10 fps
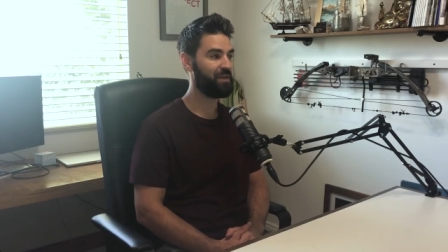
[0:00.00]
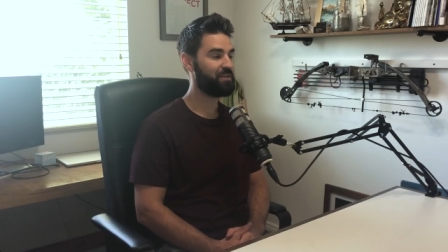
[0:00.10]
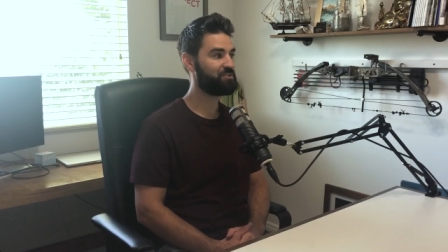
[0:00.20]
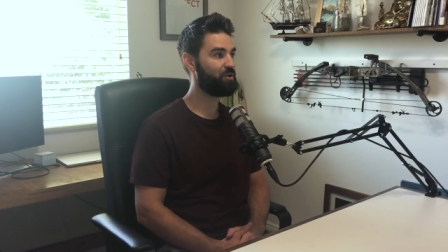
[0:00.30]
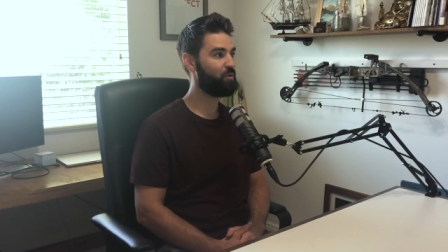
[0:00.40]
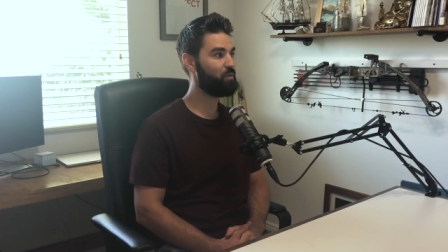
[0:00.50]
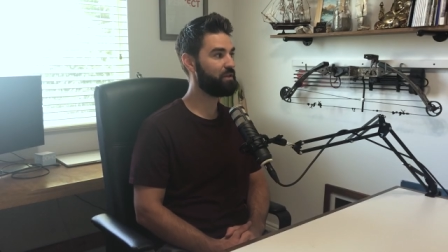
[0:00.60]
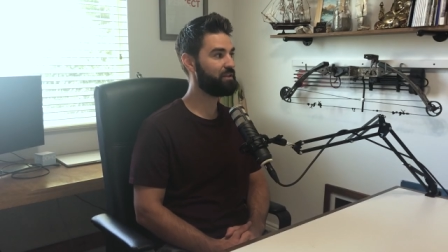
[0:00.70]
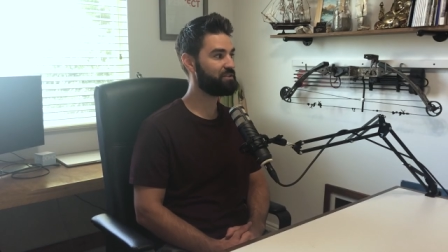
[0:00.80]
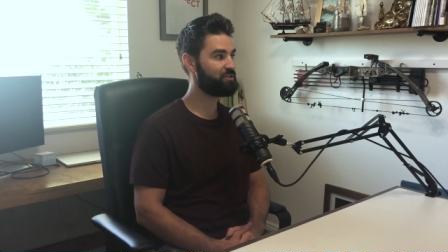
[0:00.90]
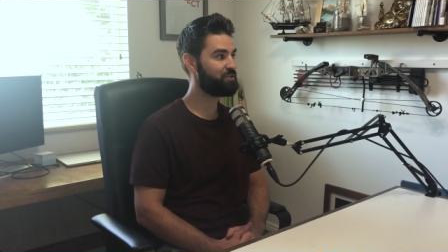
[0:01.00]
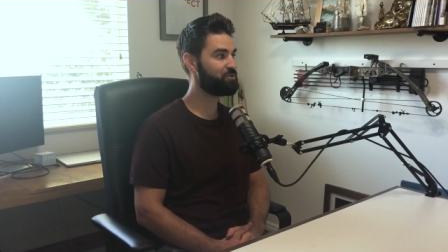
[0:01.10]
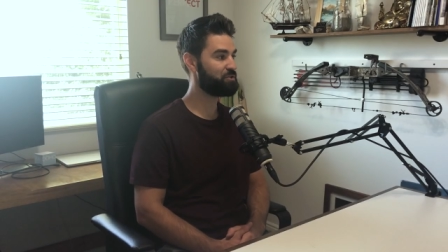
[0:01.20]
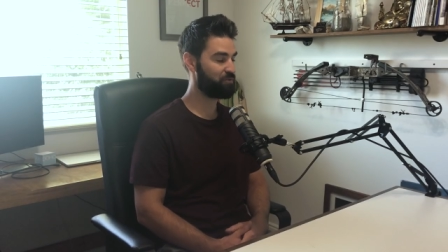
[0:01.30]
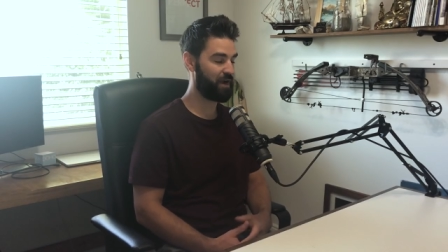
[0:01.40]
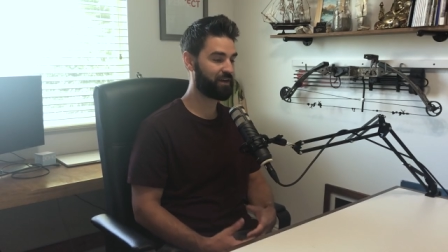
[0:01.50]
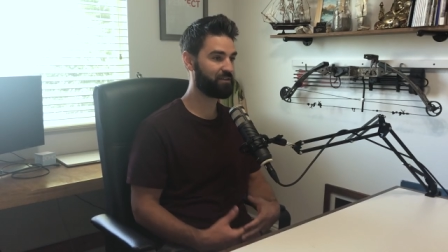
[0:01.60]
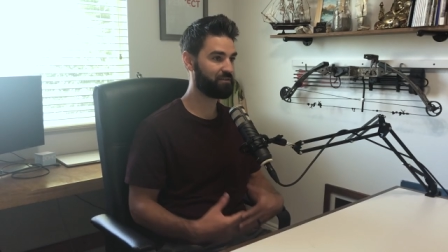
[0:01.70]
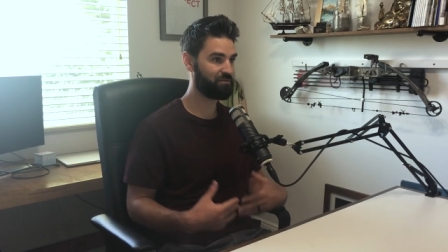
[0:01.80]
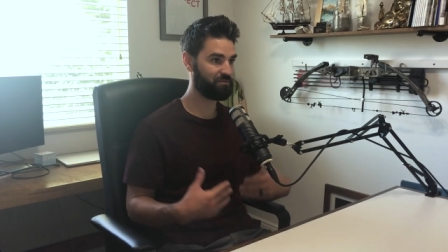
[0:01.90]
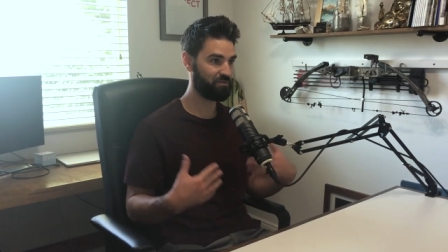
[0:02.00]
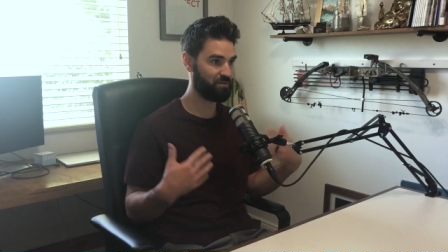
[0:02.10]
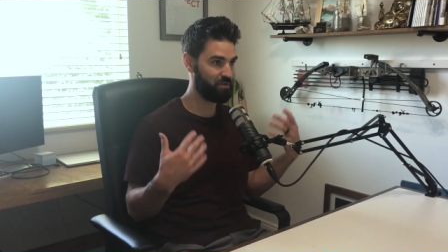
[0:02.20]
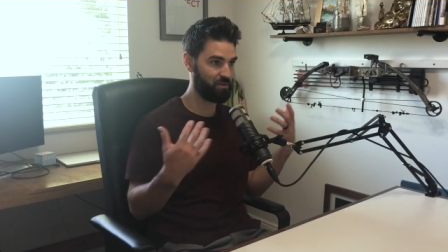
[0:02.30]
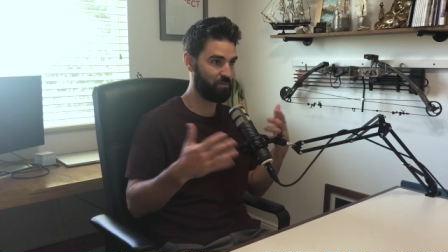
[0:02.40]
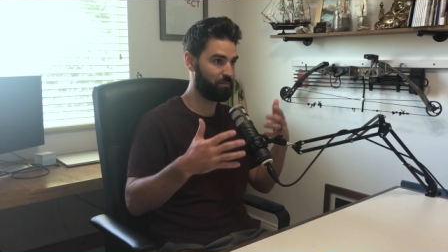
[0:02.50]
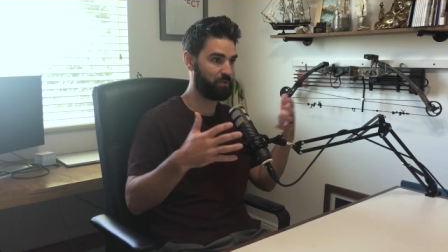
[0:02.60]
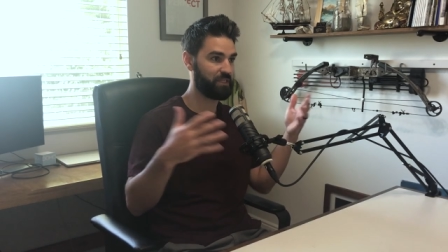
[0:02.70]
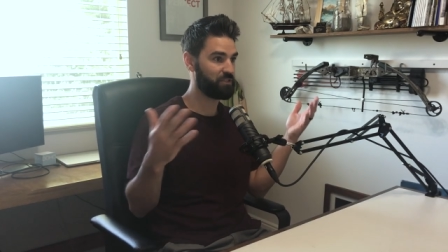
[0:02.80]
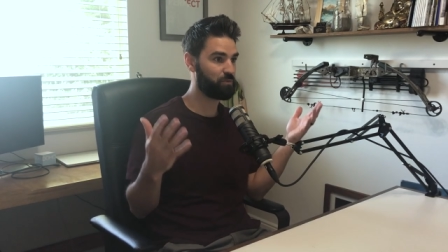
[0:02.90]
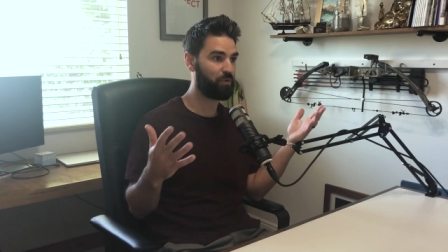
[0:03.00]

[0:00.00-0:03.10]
So when they start to attract potential